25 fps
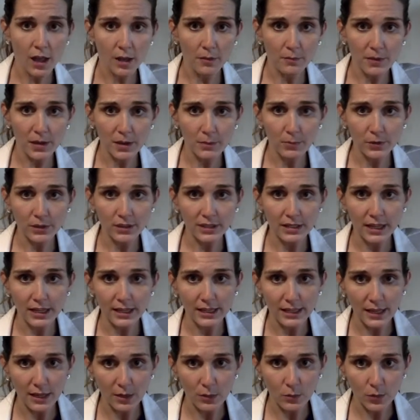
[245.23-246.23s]
be
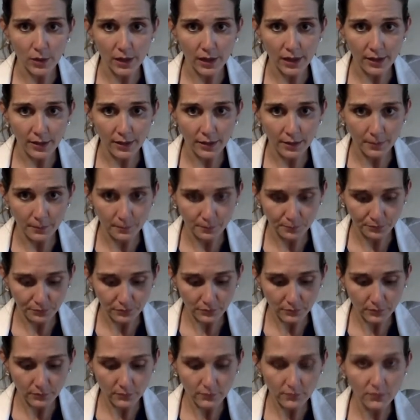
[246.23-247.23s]
pretending with
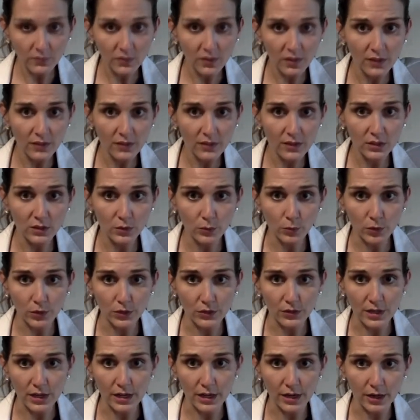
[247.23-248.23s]
this
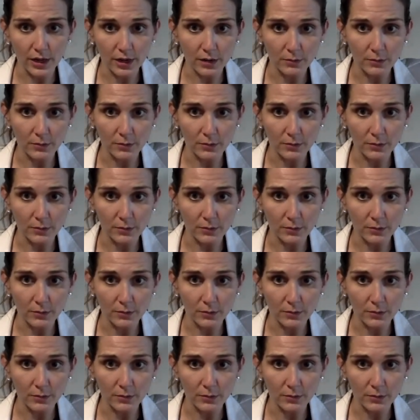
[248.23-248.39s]
wound here.